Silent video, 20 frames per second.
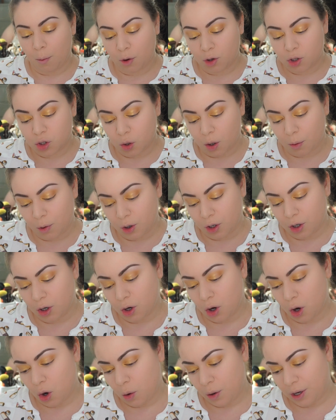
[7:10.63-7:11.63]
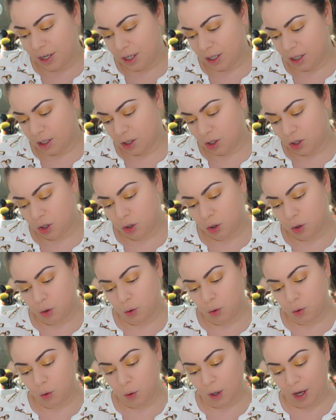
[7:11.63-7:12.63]
So I'm going to go
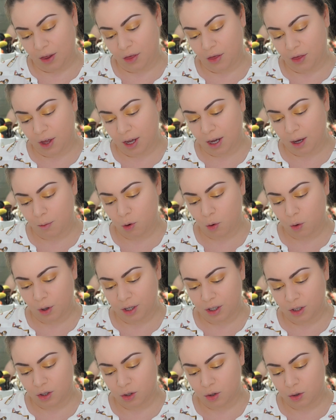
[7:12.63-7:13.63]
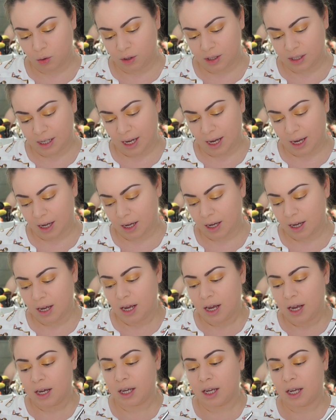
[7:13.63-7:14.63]
into, I think I'm going to take
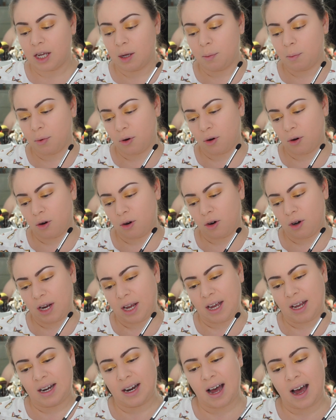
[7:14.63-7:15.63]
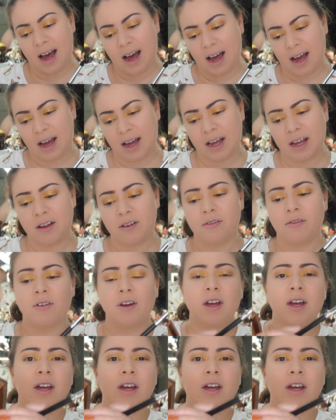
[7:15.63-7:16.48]
Keeper and Hive.